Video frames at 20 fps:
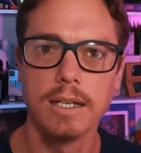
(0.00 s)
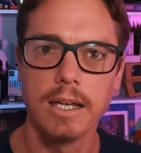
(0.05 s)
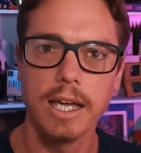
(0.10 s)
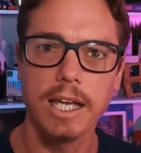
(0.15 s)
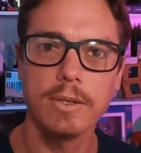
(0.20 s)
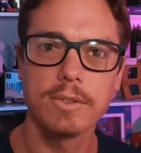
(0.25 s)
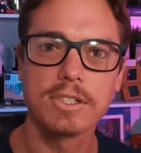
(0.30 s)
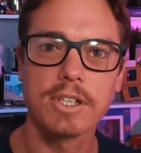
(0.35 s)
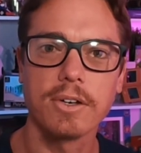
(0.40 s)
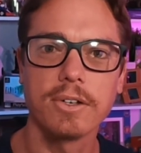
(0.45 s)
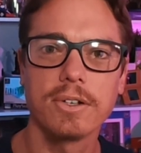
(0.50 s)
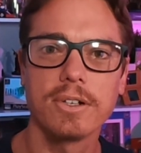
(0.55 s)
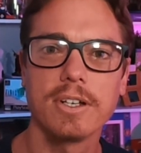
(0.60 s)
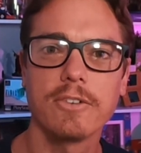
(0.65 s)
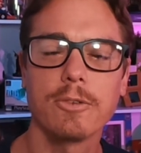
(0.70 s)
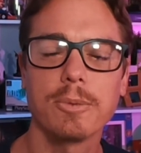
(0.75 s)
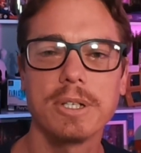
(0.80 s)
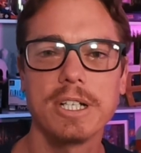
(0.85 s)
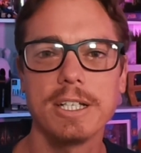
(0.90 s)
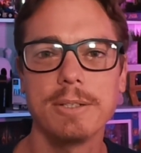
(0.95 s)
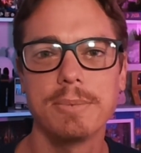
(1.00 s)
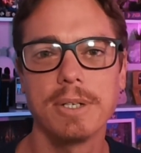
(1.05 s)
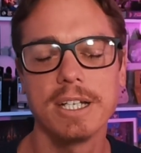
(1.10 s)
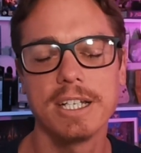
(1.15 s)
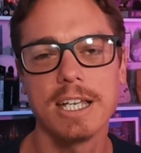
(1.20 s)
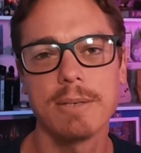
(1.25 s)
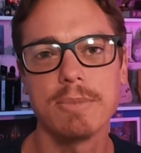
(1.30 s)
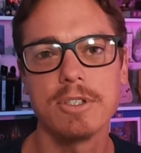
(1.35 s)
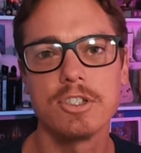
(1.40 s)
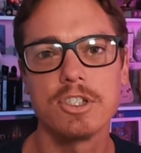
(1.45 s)
Hey, what's going on everybody? My
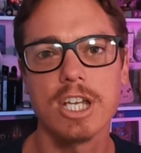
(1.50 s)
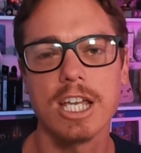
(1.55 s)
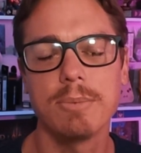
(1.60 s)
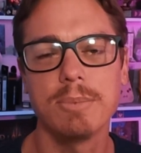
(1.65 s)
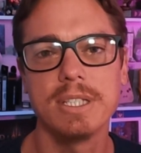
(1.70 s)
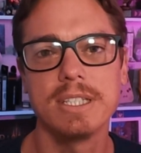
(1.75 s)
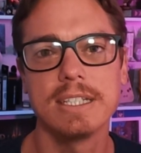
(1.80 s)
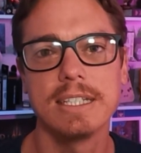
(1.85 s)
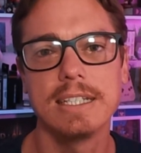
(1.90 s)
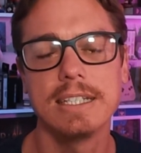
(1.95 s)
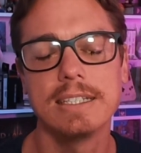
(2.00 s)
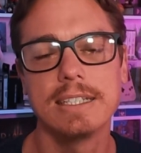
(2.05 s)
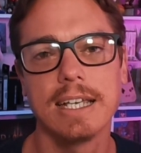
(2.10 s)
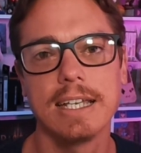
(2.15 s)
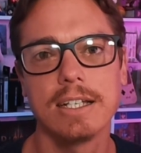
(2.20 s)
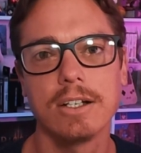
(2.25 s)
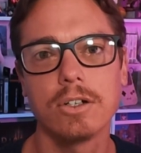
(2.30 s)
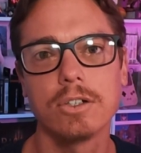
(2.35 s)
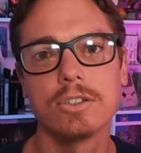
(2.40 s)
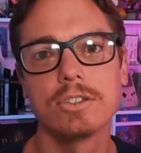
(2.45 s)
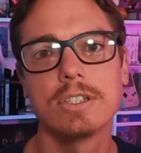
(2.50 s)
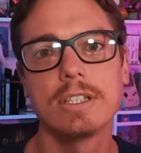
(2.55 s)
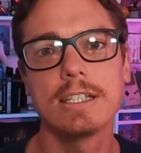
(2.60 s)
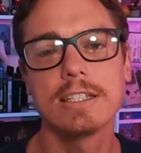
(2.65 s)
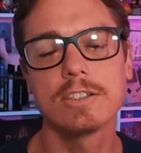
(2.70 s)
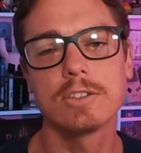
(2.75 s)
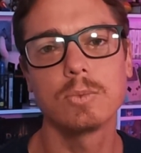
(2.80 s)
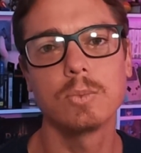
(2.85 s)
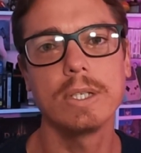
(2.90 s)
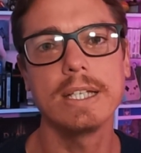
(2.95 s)
name is Jamie Dean, and on
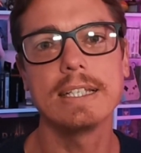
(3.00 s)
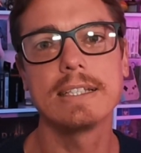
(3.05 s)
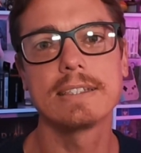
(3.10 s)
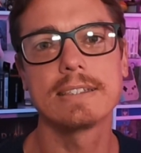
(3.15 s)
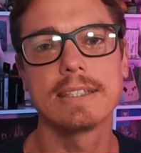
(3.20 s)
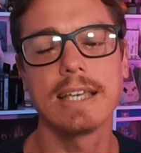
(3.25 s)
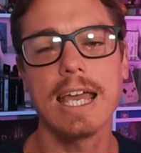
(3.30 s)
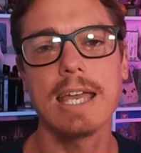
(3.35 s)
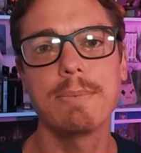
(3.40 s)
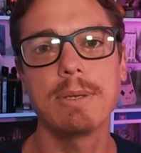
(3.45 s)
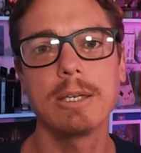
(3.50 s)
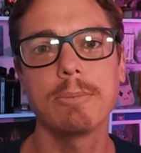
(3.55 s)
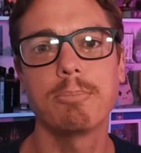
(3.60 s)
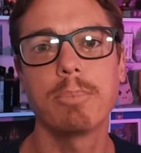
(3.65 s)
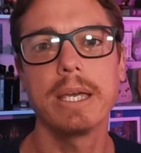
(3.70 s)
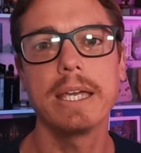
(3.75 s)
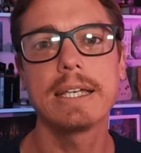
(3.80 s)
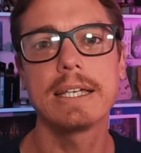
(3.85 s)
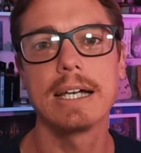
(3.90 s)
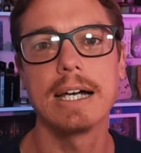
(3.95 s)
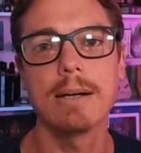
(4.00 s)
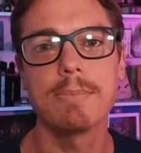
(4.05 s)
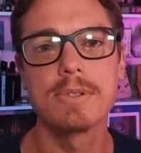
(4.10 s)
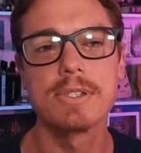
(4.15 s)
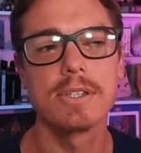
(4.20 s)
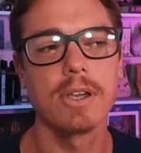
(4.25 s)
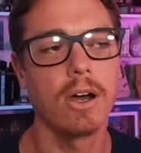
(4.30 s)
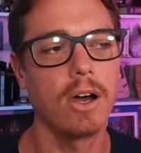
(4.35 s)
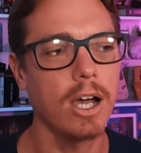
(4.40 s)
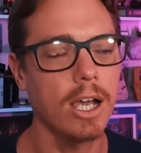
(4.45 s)
this week's Gaming
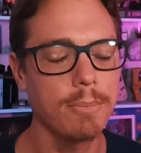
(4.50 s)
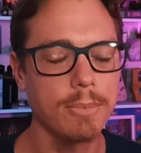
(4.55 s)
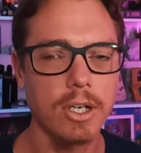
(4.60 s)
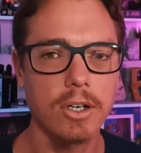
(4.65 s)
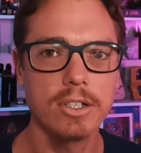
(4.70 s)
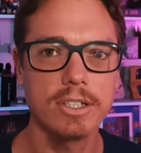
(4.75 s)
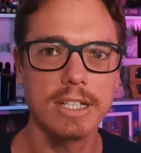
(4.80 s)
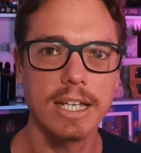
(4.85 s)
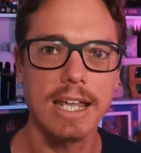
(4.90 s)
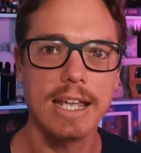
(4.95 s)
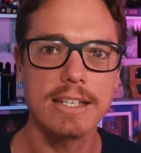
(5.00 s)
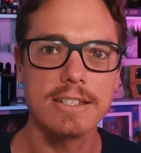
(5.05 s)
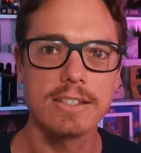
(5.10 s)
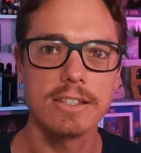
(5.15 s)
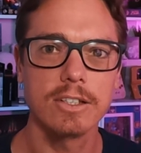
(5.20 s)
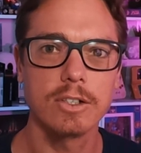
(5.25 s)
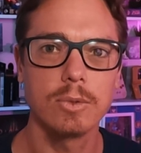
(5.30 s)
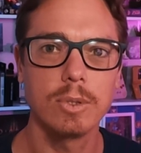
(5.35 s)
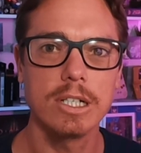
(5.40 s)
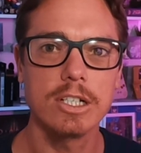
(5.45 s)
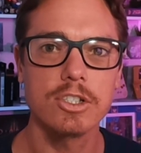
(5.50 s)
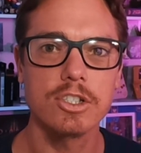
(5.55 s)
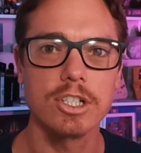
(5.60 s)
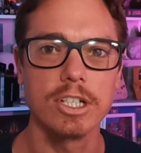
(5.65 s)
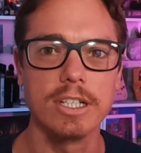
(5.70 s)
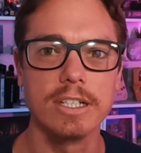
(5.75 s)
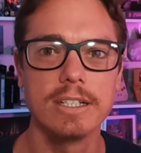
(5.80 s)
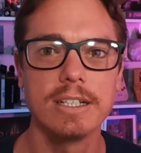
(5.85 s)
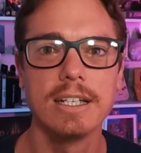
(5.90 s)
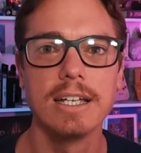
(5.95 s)
Pickups, I'm going to answer the
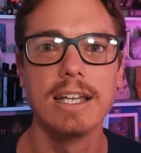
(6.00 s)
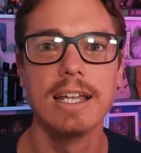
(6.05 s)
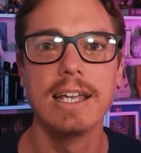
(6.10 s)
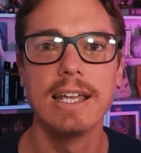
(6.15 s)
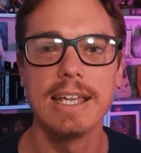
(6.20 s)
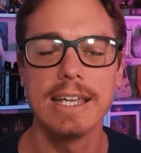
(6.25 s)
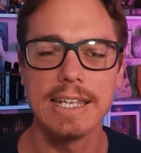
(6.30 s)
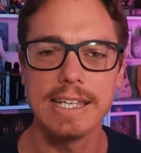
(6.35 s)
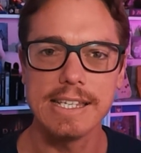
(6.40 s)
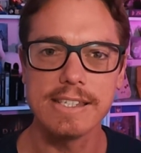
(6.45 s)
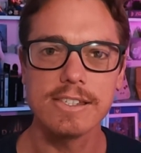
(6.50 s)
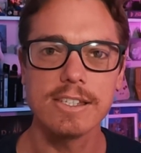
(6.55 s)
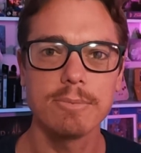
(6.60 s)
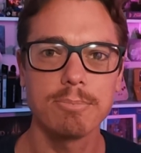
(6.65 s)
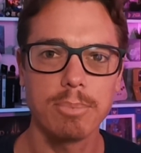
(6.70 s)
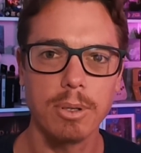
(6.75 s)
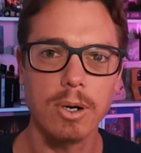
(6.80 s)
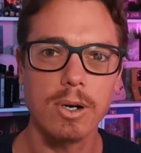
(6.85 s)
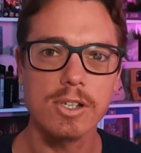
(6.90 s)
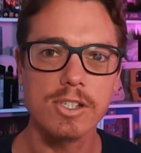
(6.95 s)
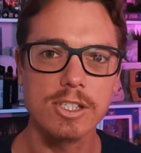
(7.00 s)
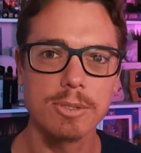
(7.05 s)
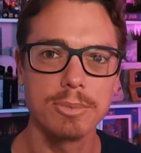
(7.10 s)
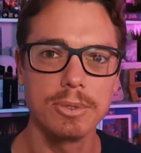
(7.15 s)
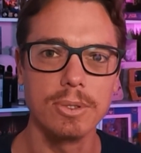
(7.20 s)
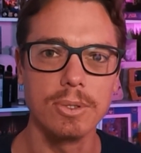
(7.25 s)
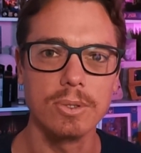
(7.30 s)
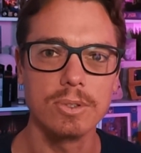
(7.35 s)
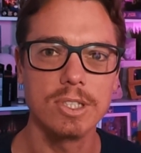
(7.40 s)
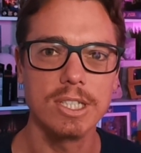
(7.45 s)
question, is it
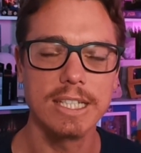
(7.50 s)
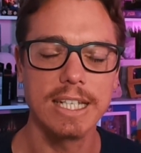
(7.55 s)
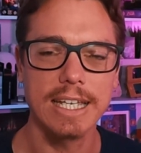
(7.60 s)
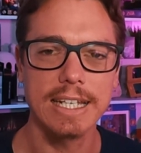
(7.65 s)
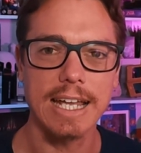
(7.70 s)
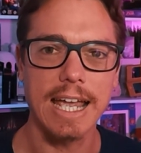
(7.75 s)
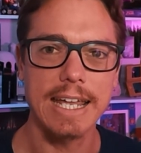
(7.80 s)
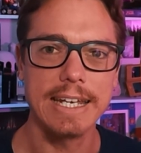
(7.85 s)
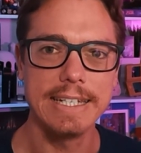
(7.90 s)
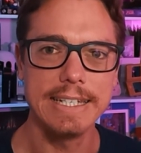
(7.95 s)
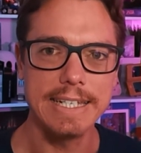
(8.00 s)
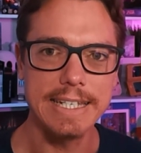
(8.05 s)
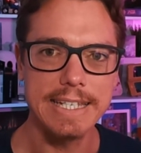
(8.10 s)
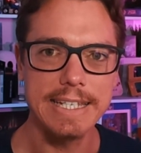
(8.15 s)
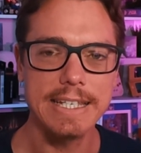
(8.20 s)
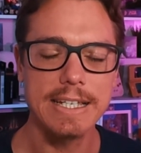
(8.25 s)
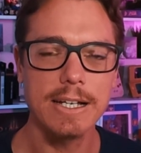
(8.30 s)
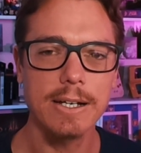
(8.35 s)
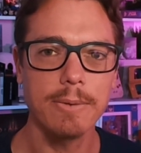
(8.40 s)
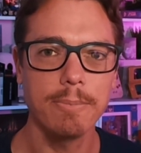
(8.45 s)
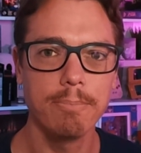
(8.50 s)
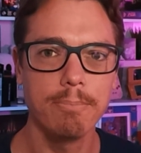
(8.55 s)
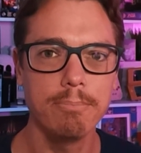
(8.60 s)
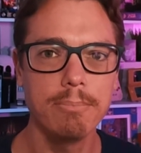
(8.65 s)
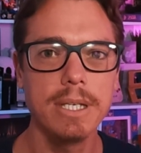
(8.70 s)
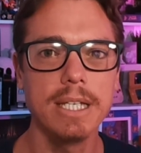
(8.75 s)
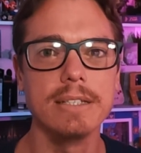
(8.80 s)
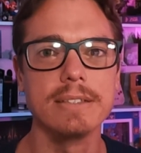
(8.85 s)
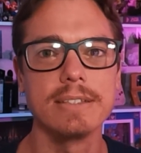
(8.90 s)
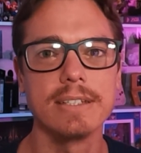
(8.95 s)
possible to get a near
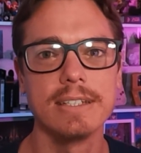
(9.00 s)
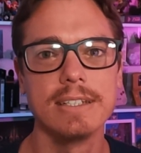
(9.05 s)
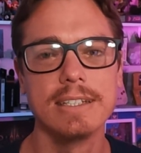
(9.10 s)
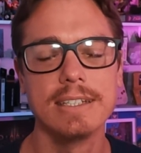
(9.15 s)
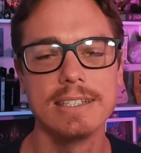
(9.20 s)
mint,